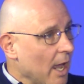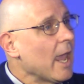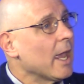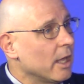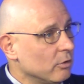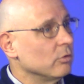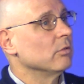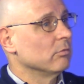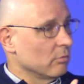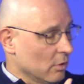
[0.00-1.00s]
And
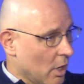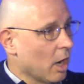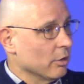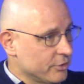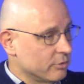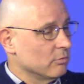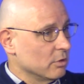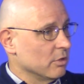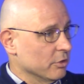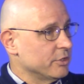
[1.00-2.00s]
are
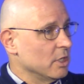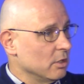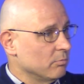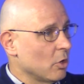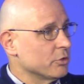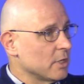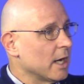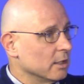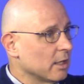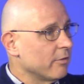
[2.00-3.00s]
they're seeing post
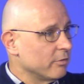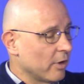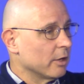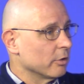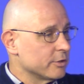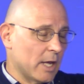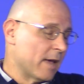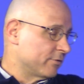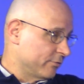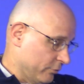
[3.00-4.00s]
9/11 veterans
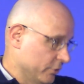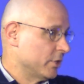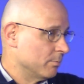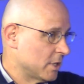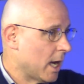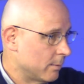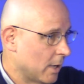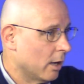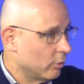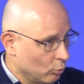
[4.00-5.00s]
have for some time
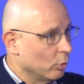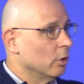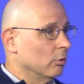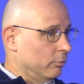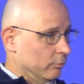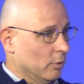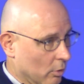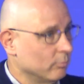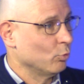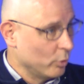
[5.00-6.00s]
now and will right.
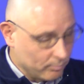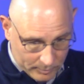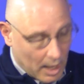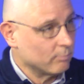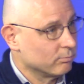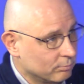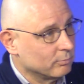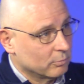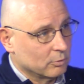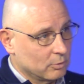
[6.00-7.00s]
we God
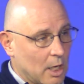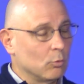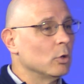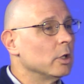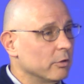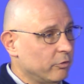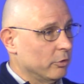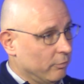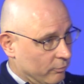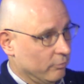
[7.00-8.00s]
God willing for
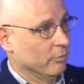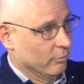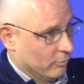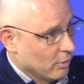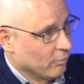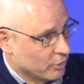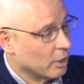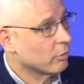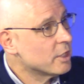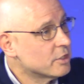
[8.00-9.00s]
the
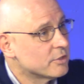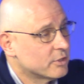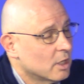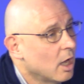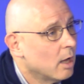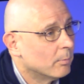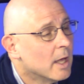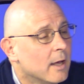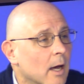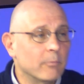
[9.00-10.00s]
generations to come.
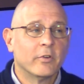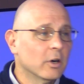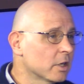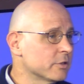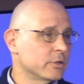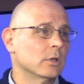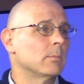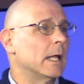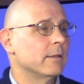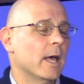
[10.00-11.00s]
Yeah. I'm very concerned
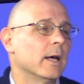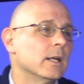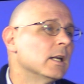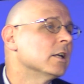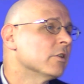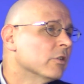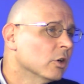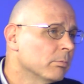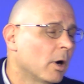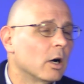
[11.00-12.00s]
about that. And then the
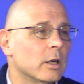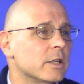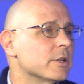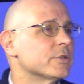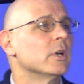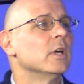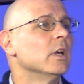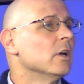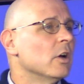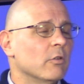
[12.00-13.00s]
third part is
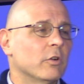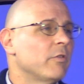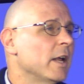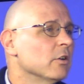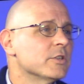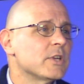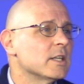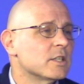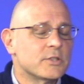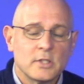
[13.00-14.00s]
for veterans
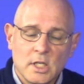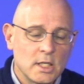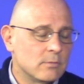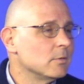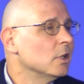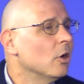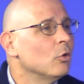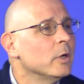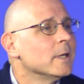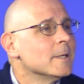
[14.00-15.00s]
that just need, you
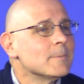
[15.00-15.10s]
know,